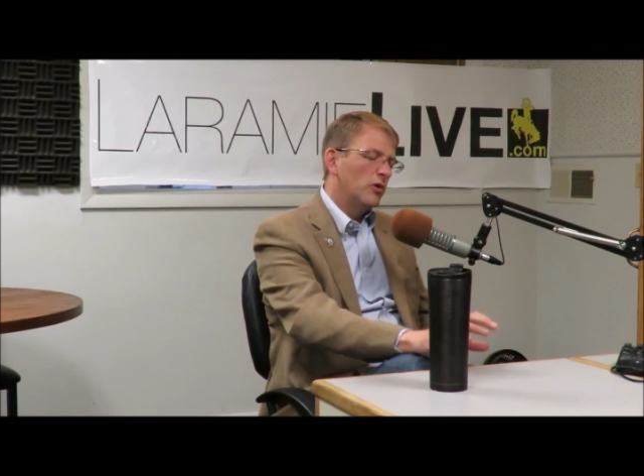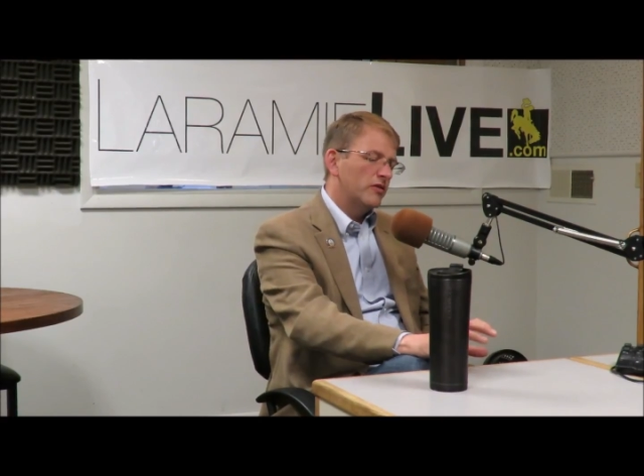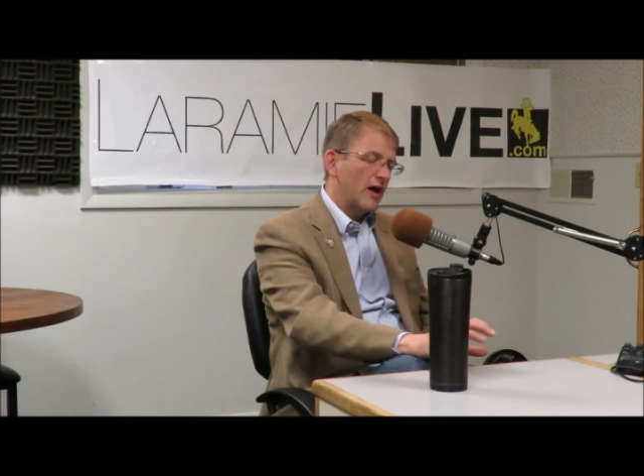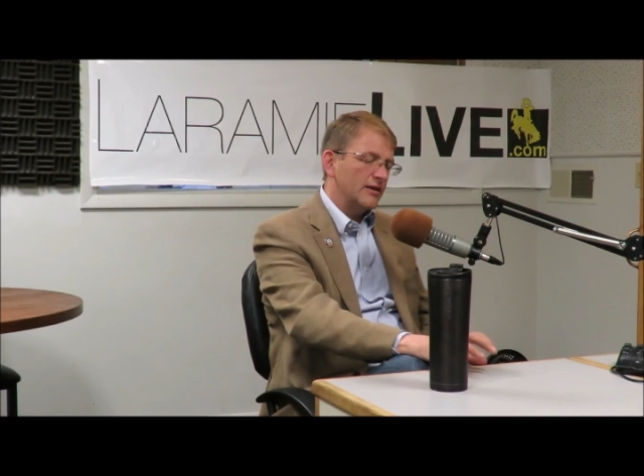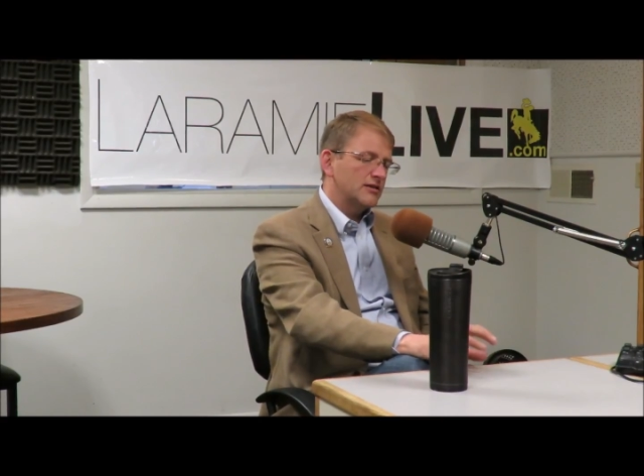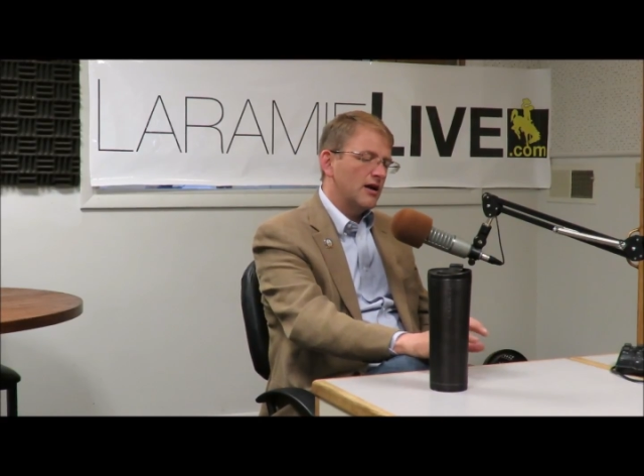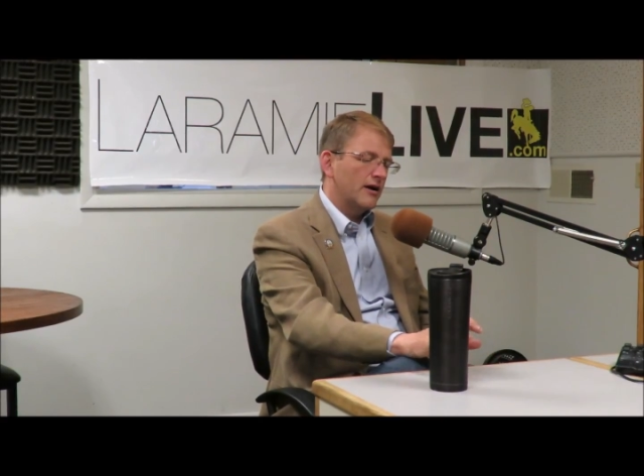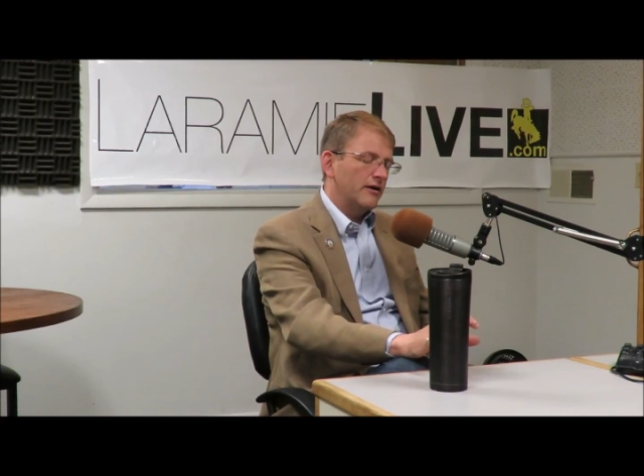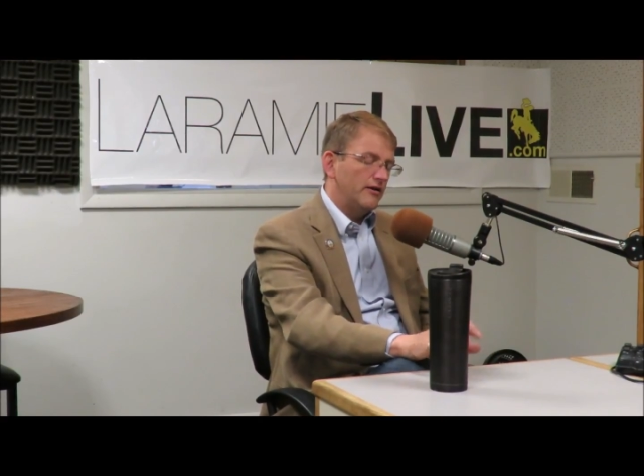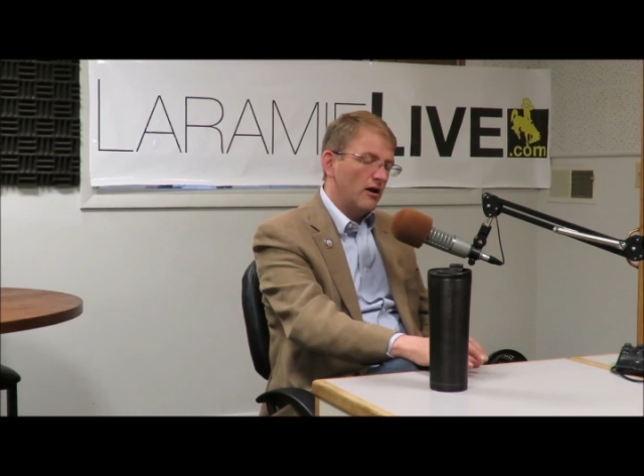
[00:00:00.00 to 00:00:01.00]
but that's
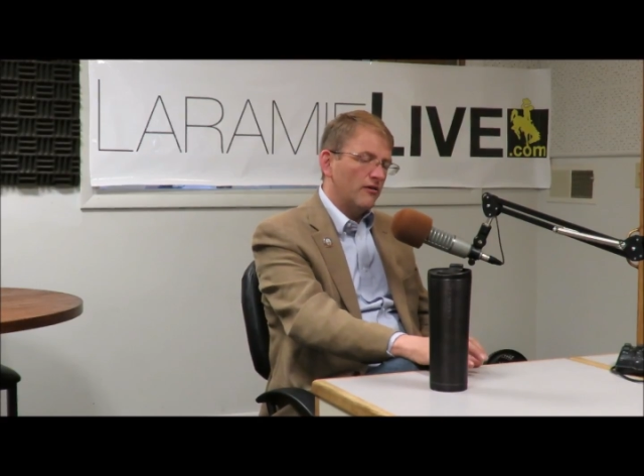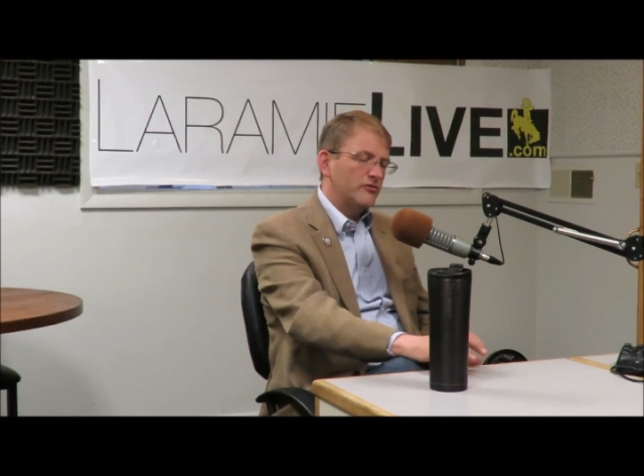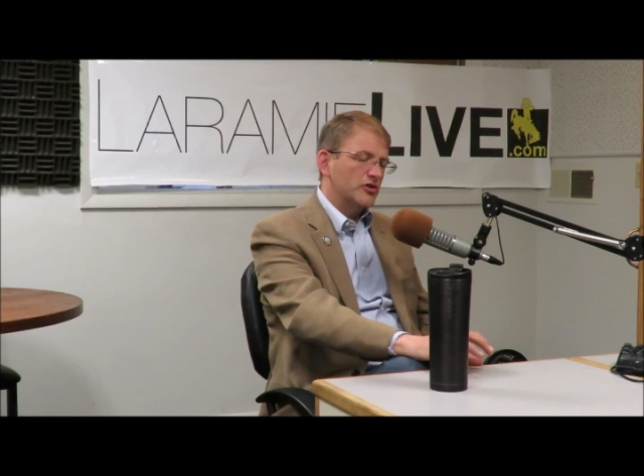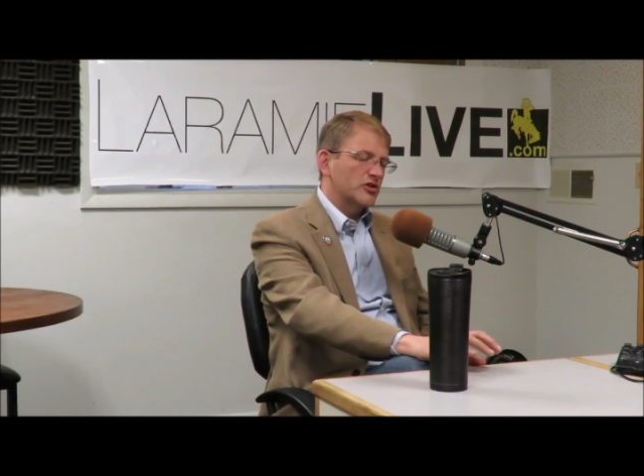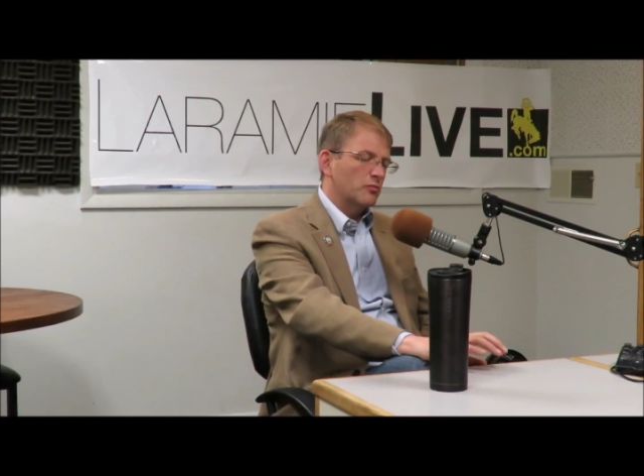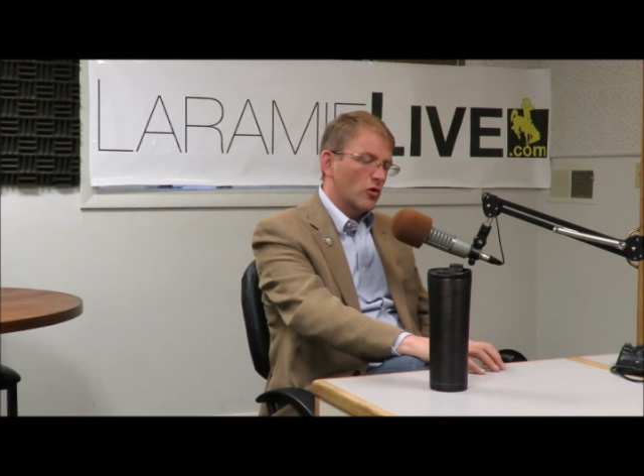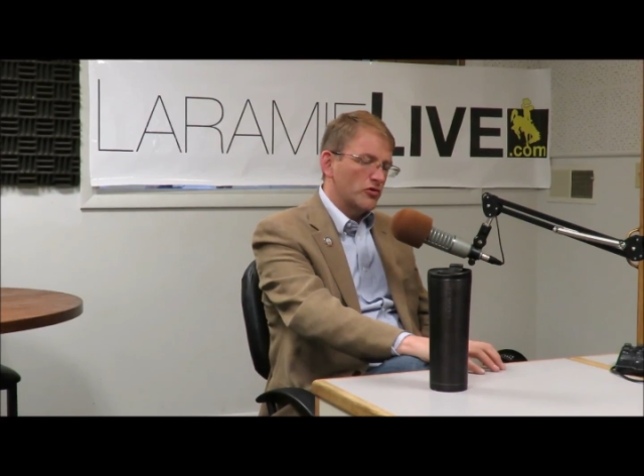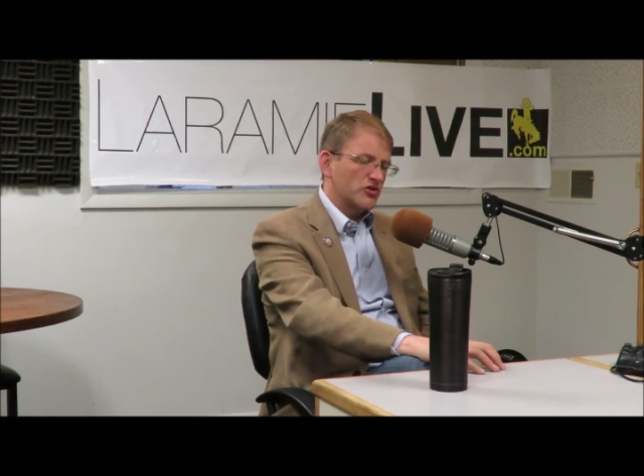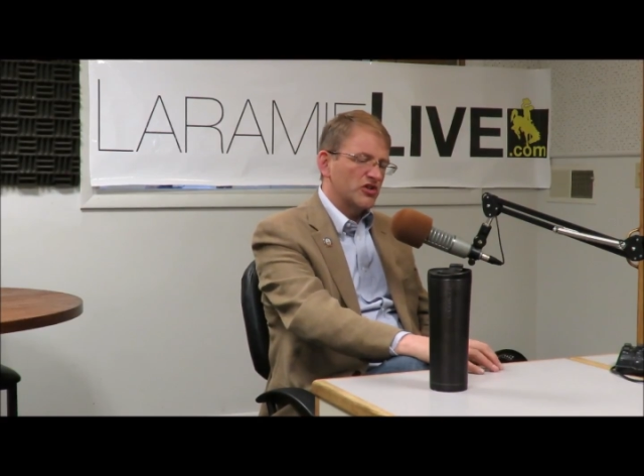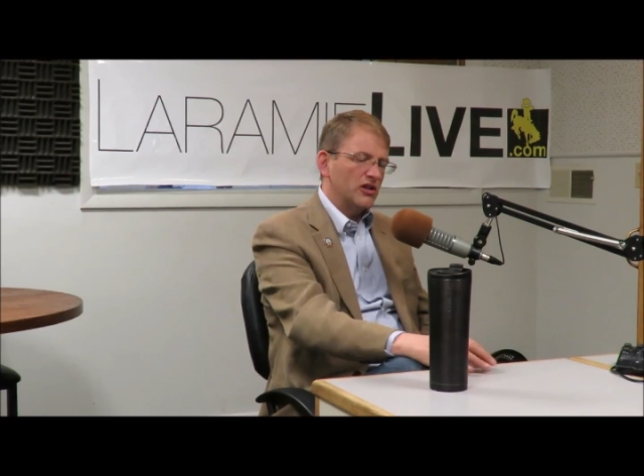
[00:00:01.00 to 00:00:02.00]
not enough just to
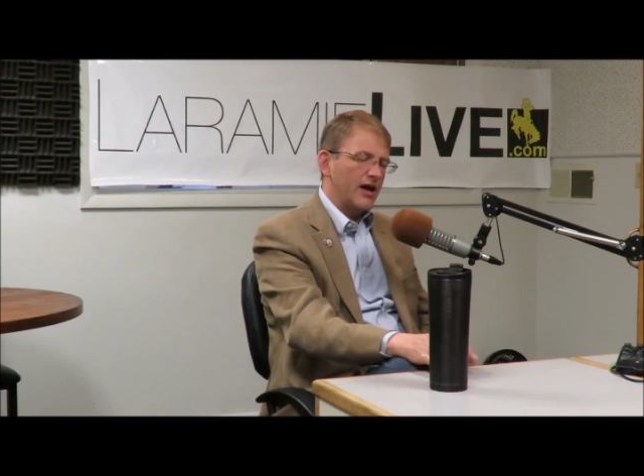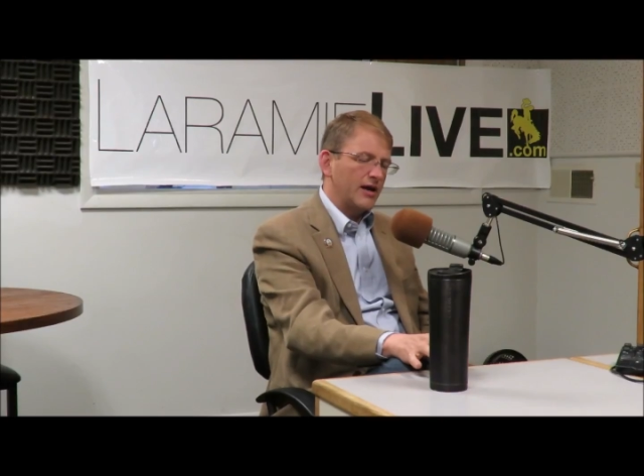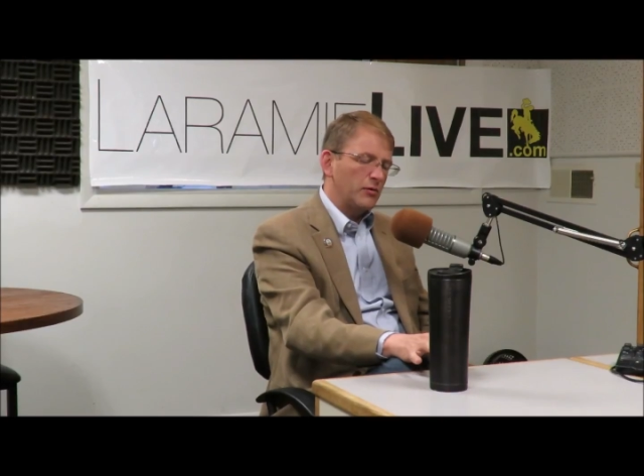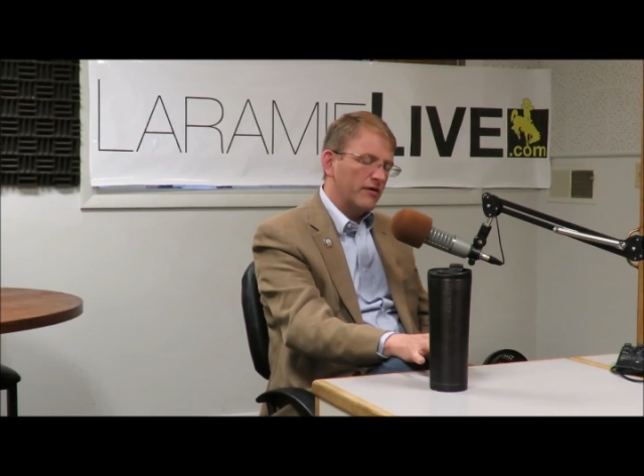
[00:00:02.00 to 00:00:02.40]
purchase the land.